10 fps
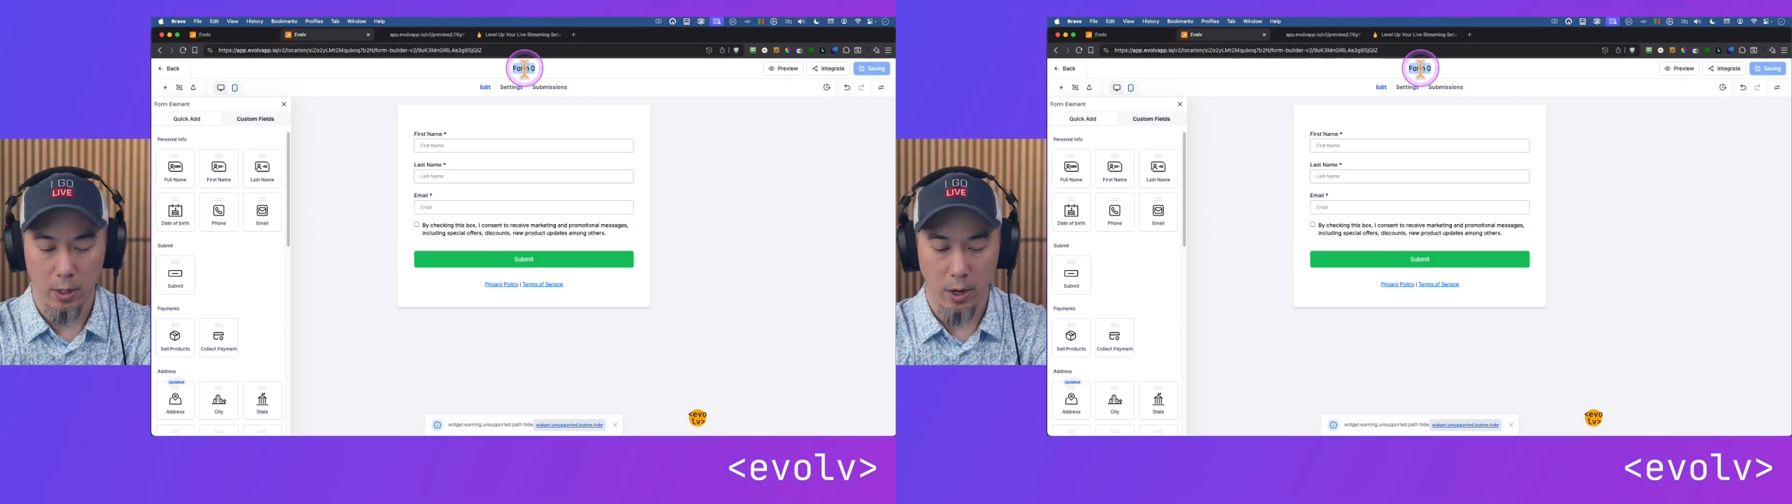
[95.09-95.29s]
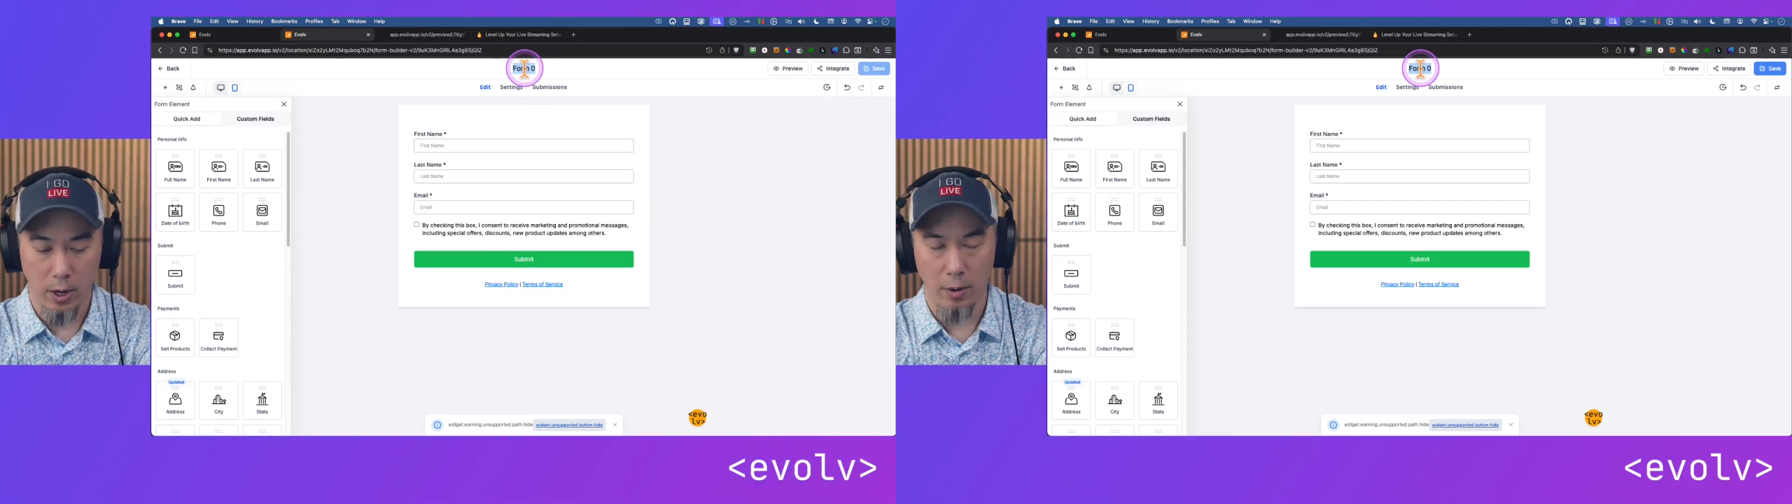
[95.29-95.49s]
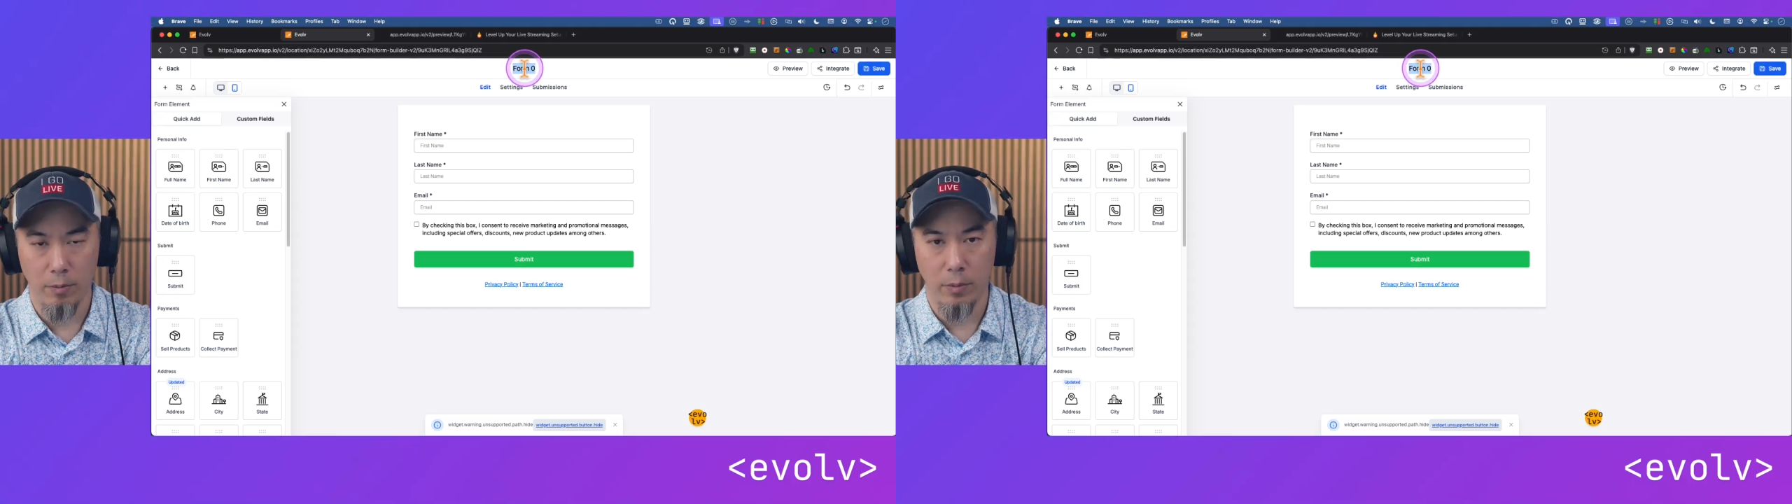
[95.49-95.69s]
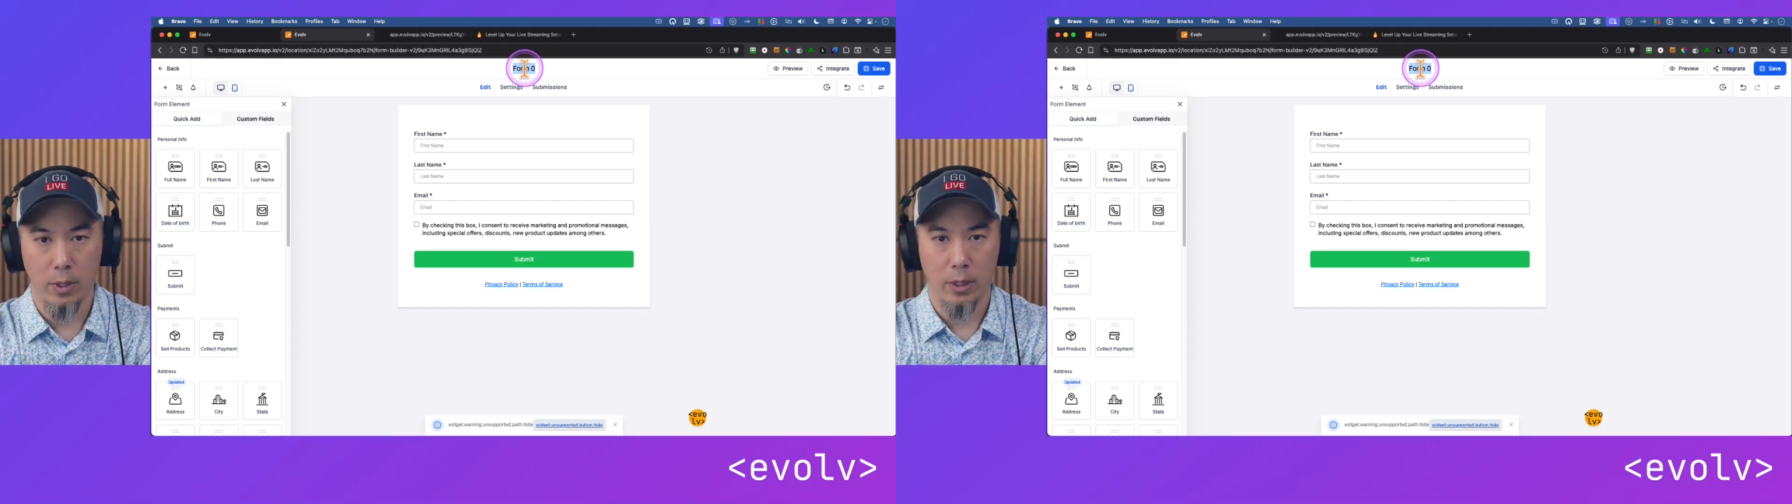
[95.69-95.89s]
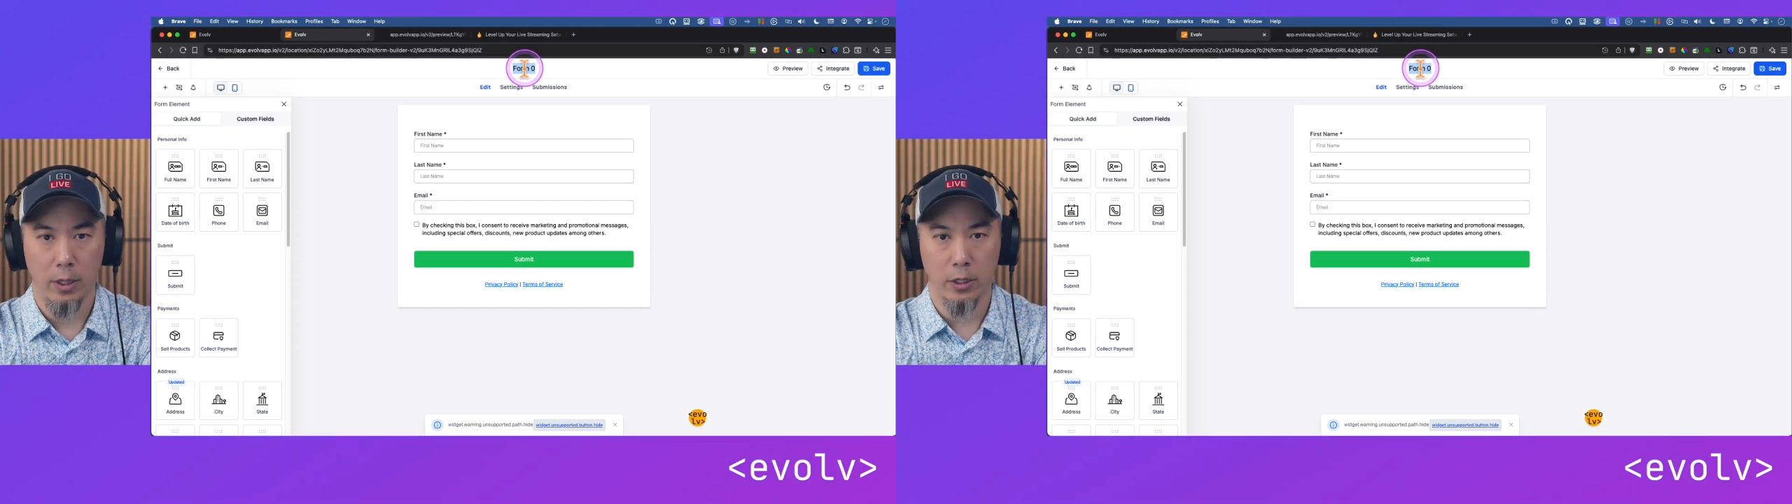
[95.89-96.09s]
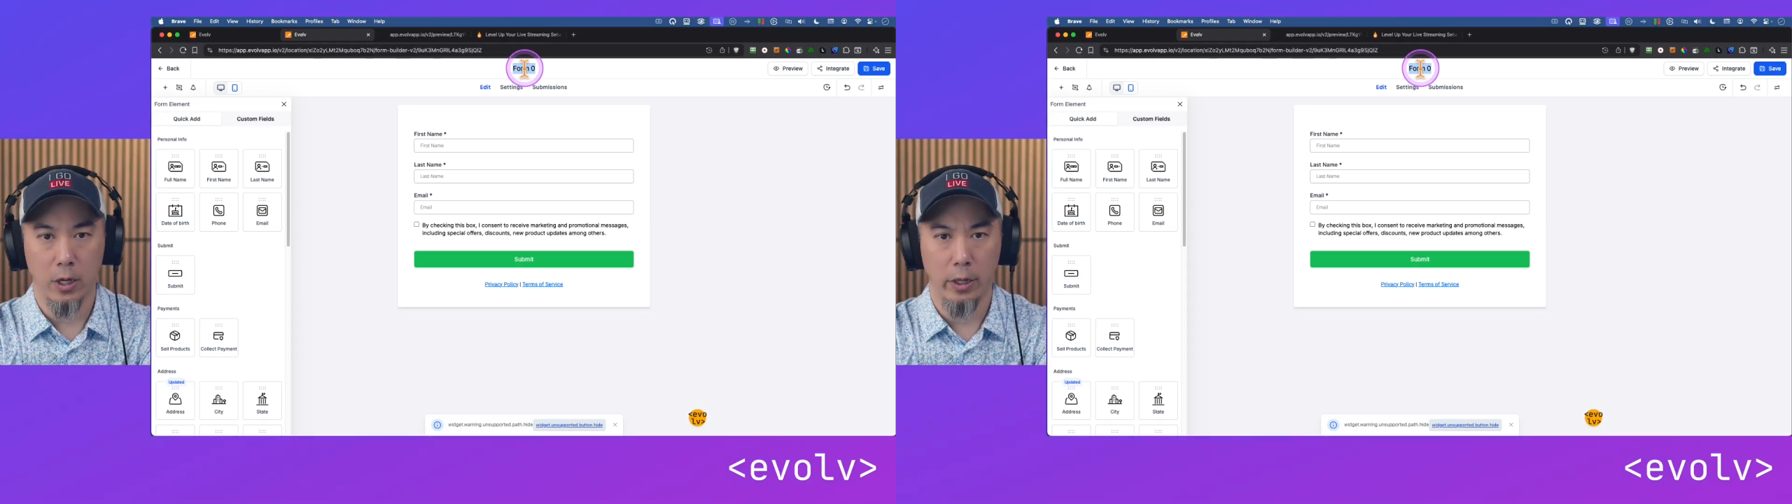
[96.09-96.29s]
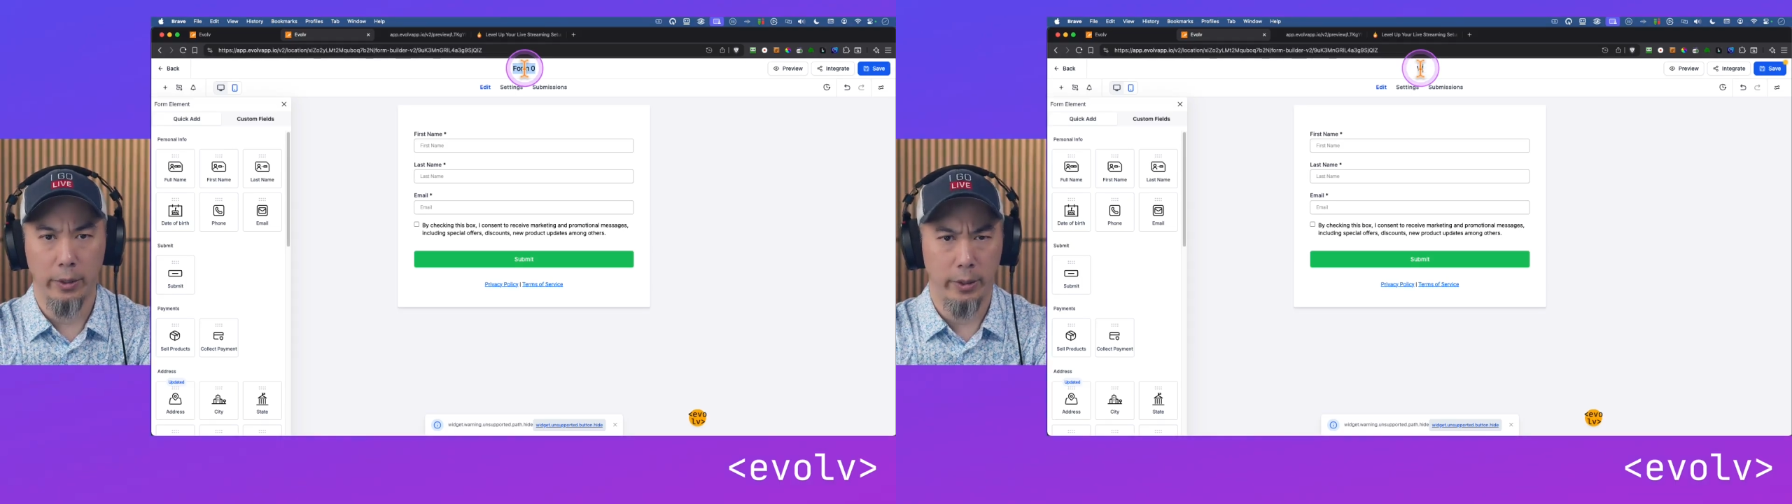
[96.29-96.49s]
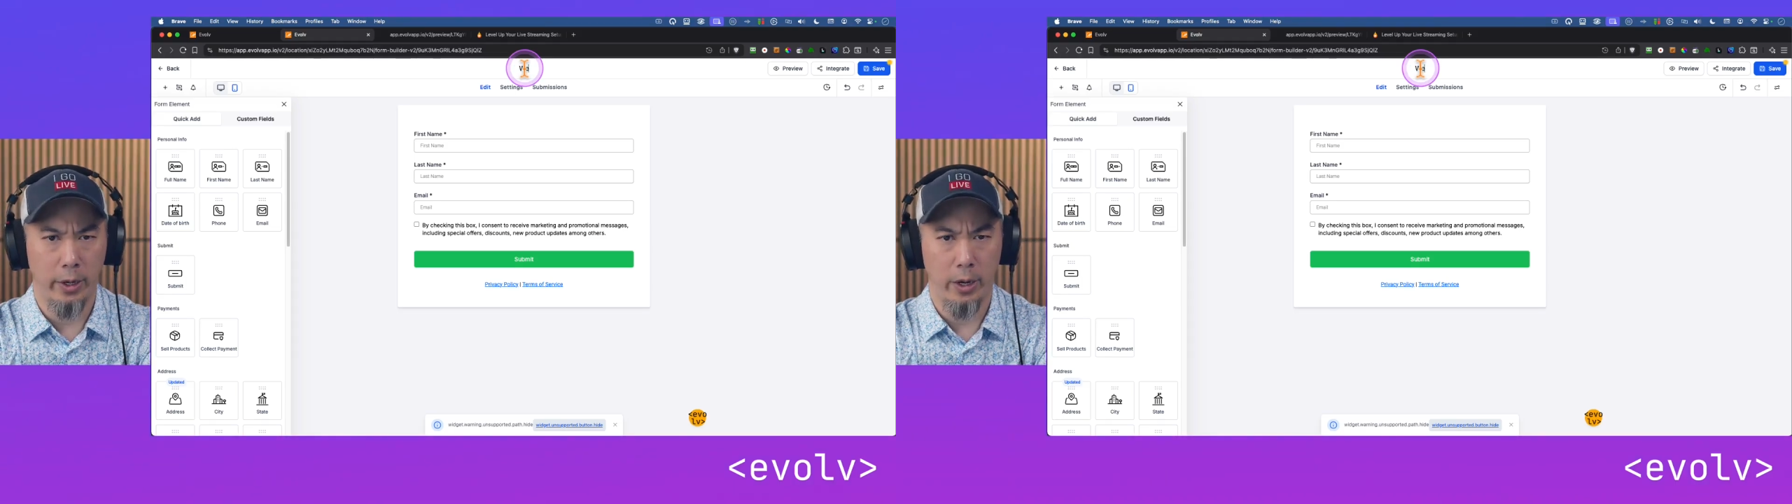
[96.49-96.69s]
Let's call it